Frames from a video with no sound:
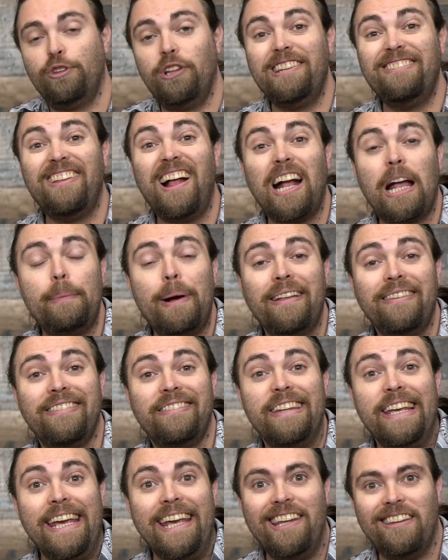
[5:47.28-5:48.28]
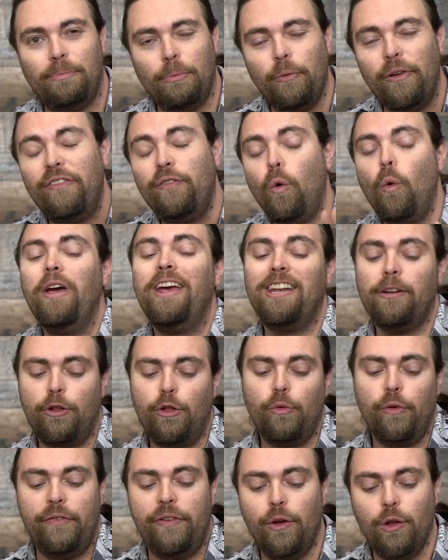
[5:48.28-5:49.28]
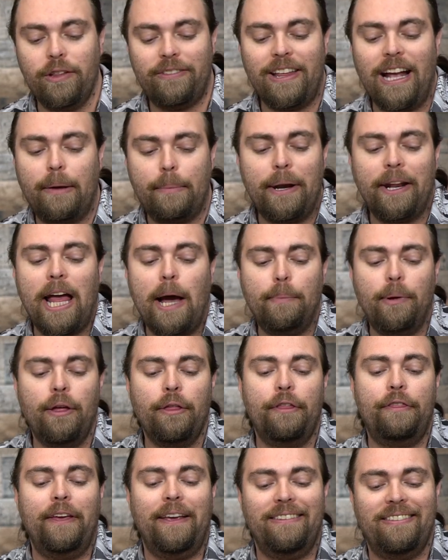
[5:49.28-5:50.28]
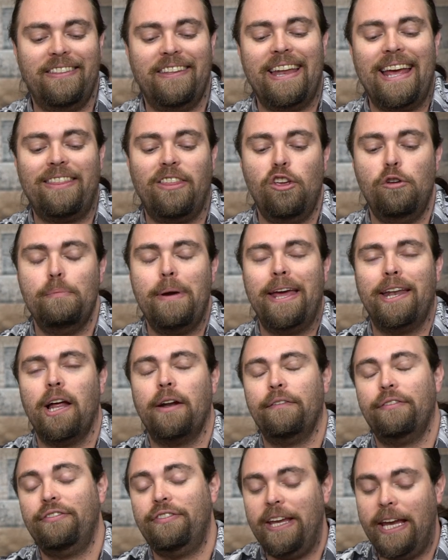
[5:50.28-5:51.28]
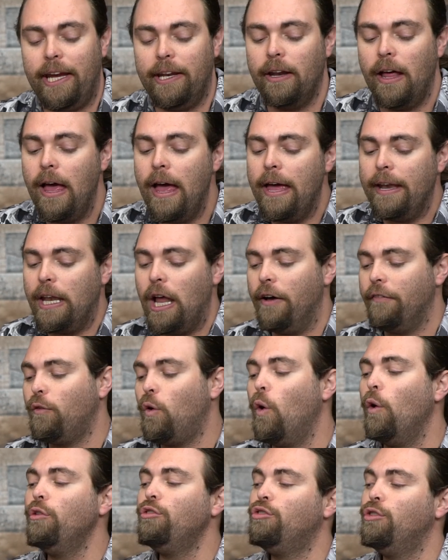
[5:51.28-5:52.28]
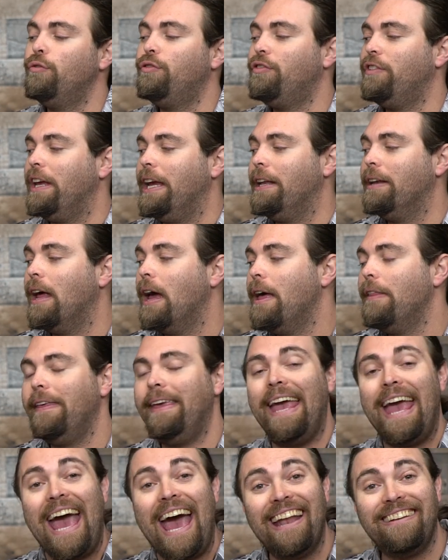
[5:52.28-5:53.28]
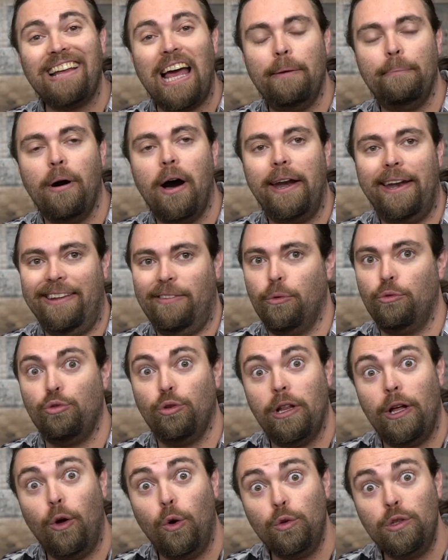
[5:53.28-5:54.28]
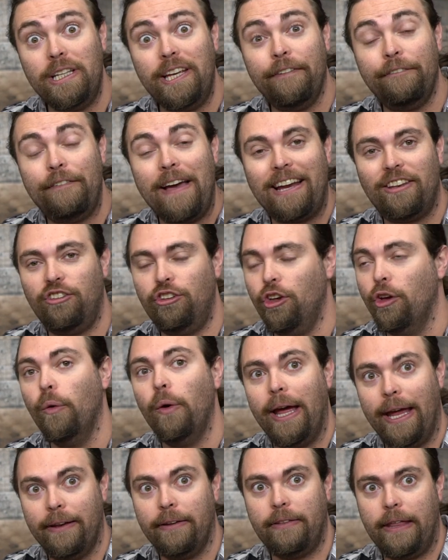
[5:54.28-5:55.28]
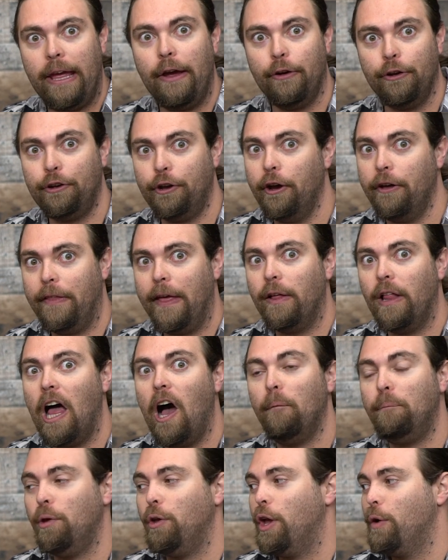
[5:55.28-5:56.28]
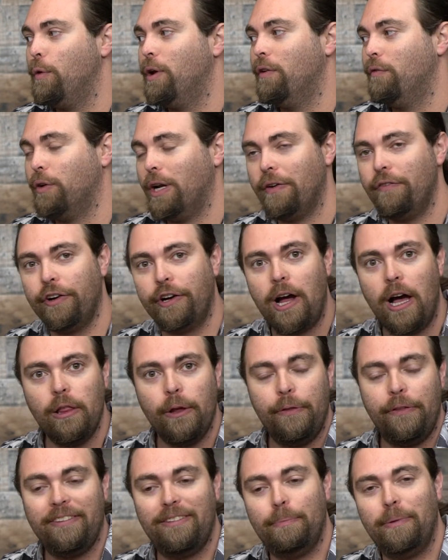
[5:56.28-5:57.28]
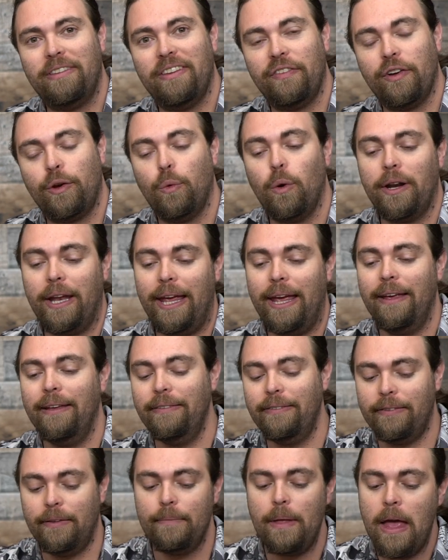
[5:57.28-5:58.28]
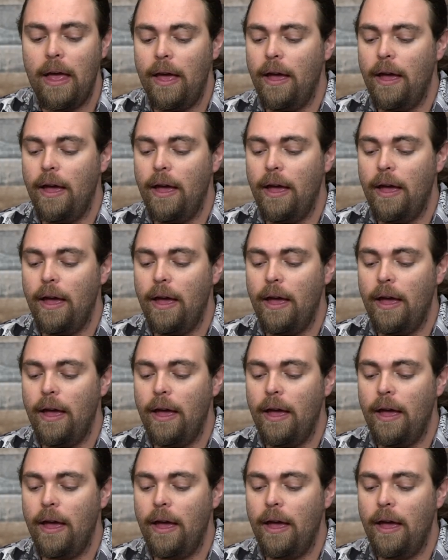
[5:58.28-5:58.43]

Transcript: So let's talk about Sneeze, but before we get into the review, let's talk about a couple other things in the deck that you may not have seen. Now, of course, you've seen the antibodies, which will only affect you, and they are good. They'll help you get rid of whatever color this specific one is.